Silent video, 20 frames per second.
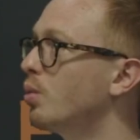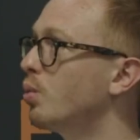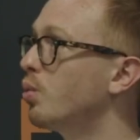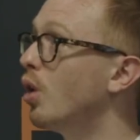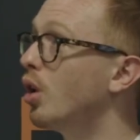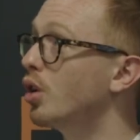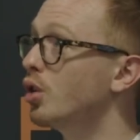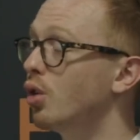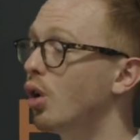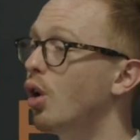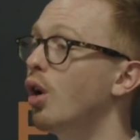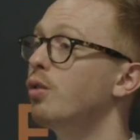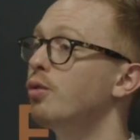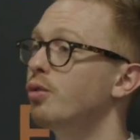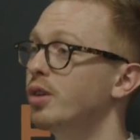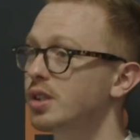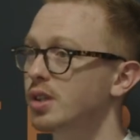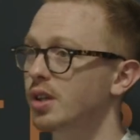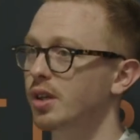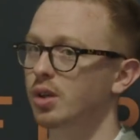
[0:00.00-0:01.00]
what you're
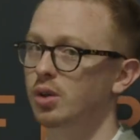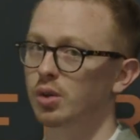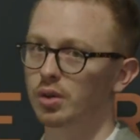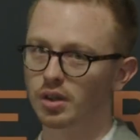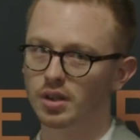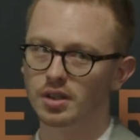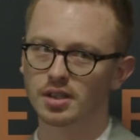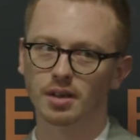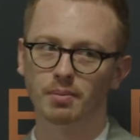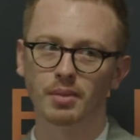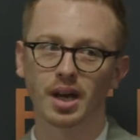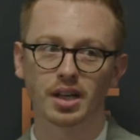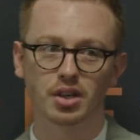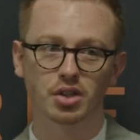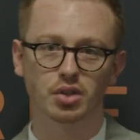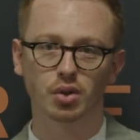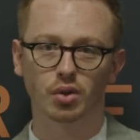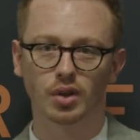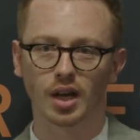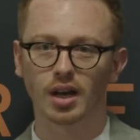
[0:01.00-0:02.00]
offering to the audience, and making
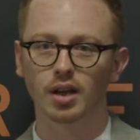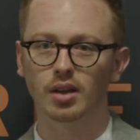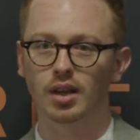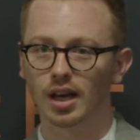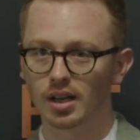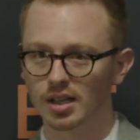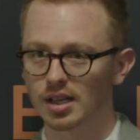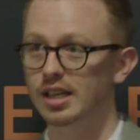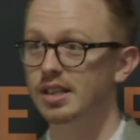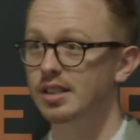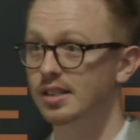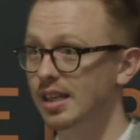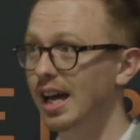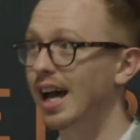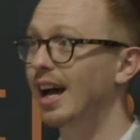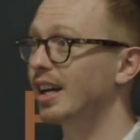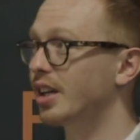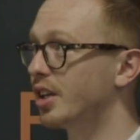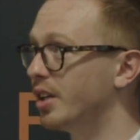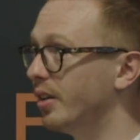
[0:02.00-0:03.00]
sure that that is
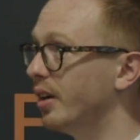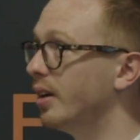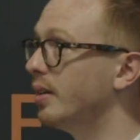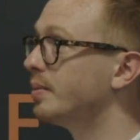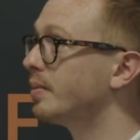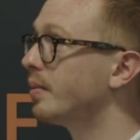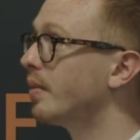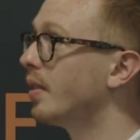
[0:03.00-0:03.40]
accurate.